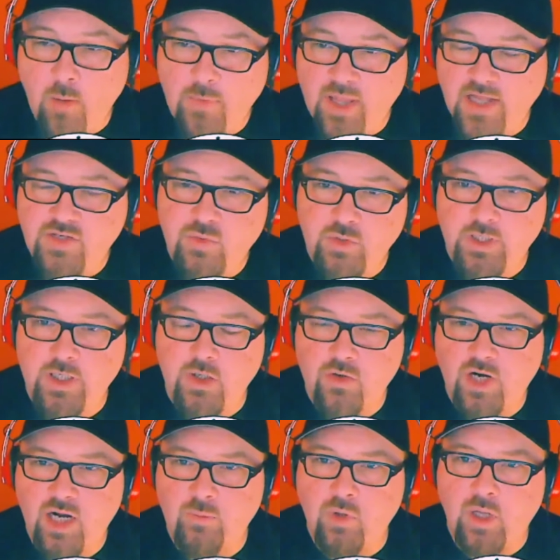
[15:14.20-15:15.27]
I mean, that's really
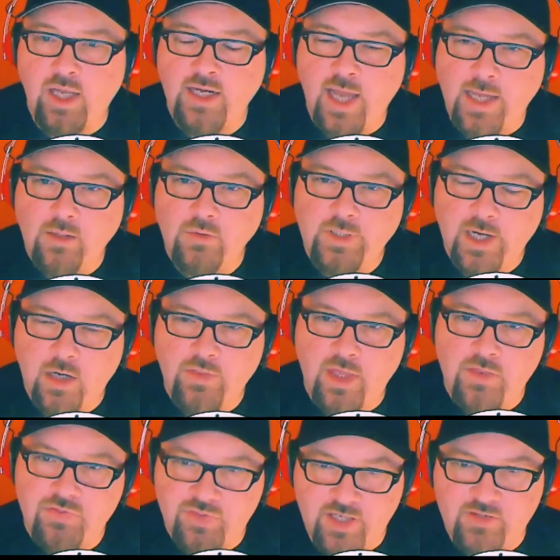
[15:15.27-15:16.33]
incredible. And not only are
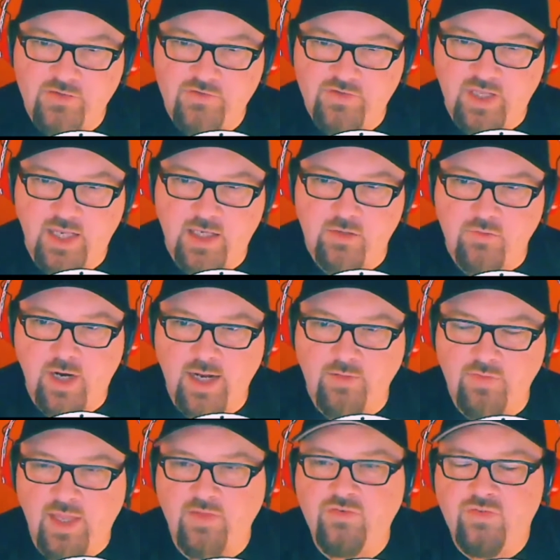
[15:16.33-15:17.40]
they thin-skinned, right?
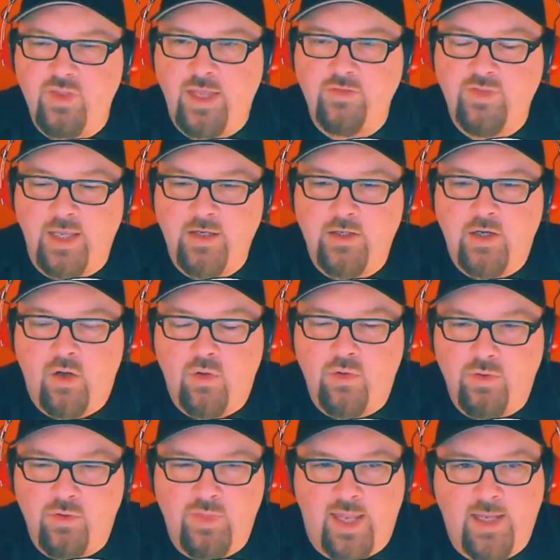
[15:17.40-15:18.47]

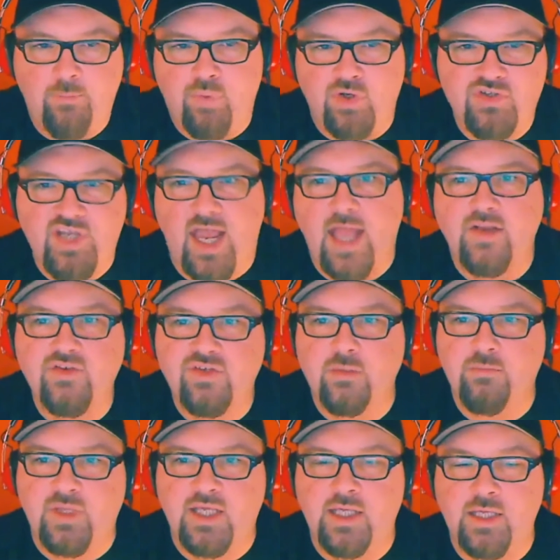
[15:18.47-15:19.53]
They pretend to
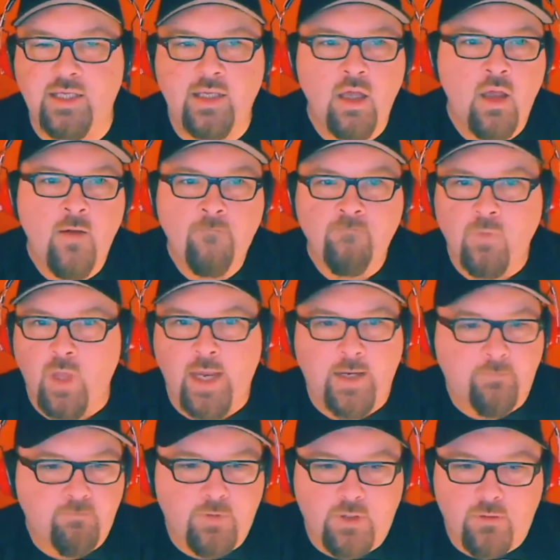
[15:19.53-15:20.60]
be like,
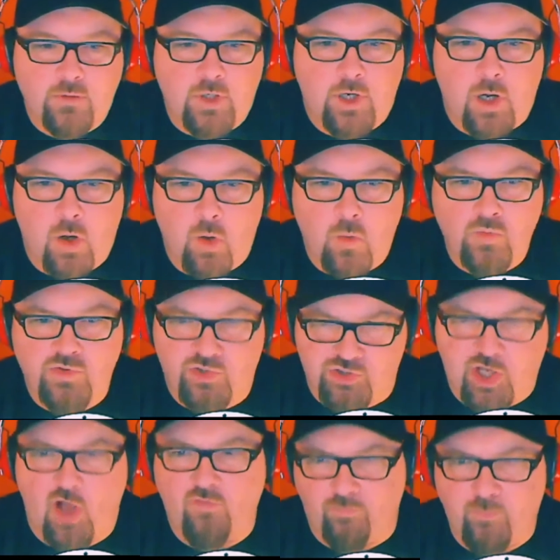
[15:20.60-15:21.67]
you know,
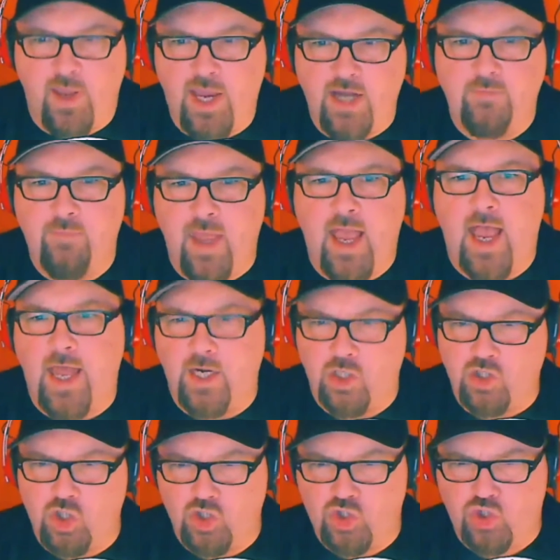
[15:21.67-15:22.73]
self-made man
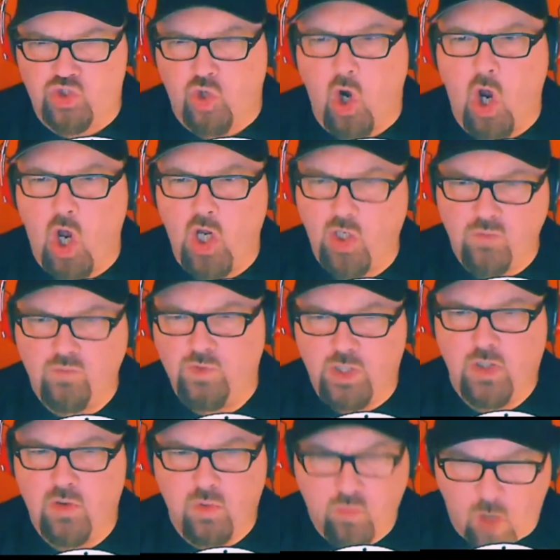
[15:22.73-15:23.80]
and the strong, you
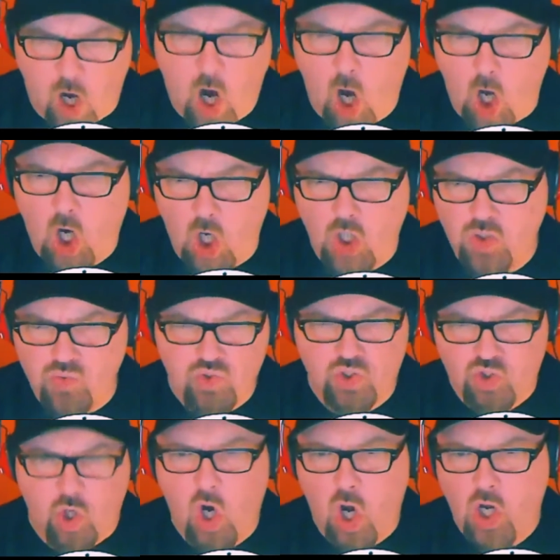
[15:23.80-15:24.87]
know, hard,
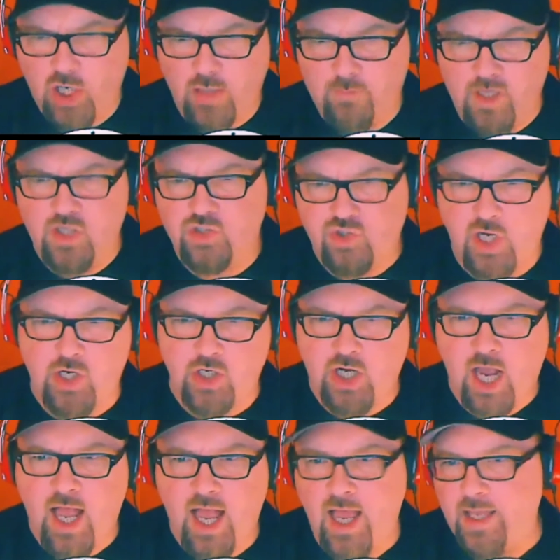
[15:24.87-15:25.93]
strong administrator
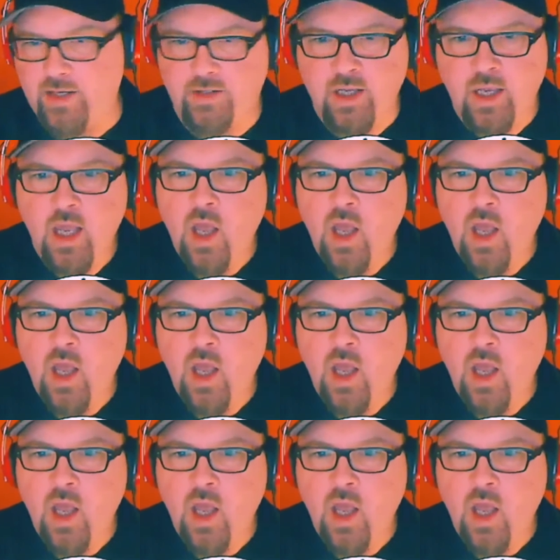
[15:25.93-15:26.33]
guy and